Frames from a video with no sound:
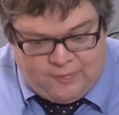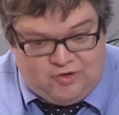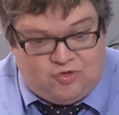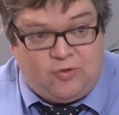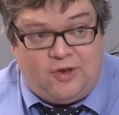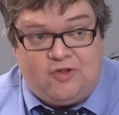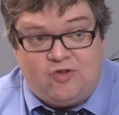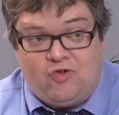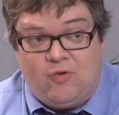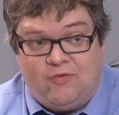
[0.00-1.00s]
make sure that these are
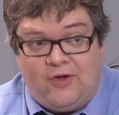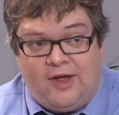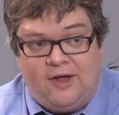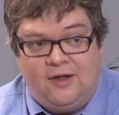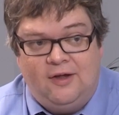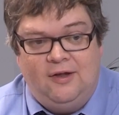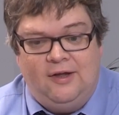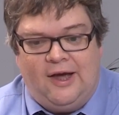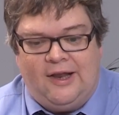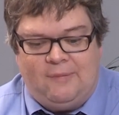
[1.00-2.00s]
true and fair,
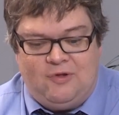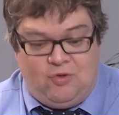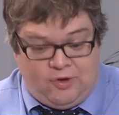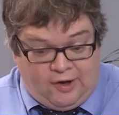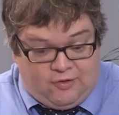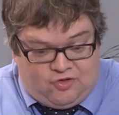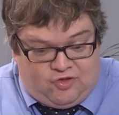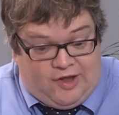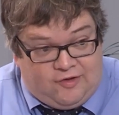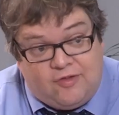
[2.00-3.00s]
and that means you can't
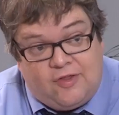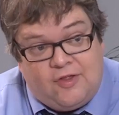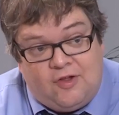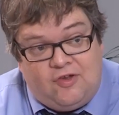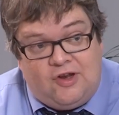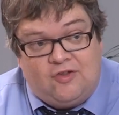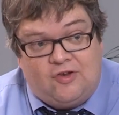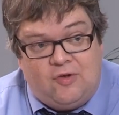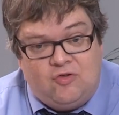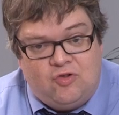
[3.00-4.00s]
stick to the 13
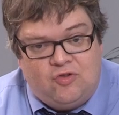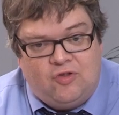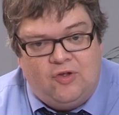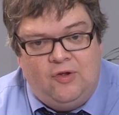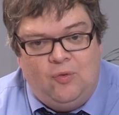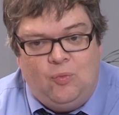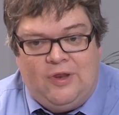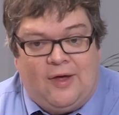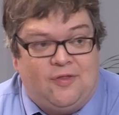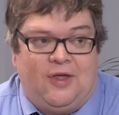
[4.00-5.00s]
disclosures
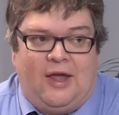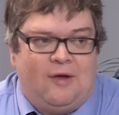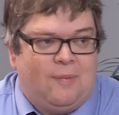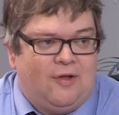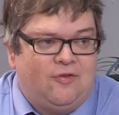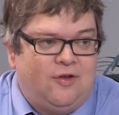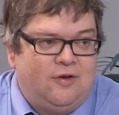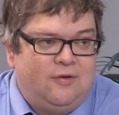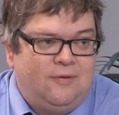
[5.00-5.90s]
without thinking about it.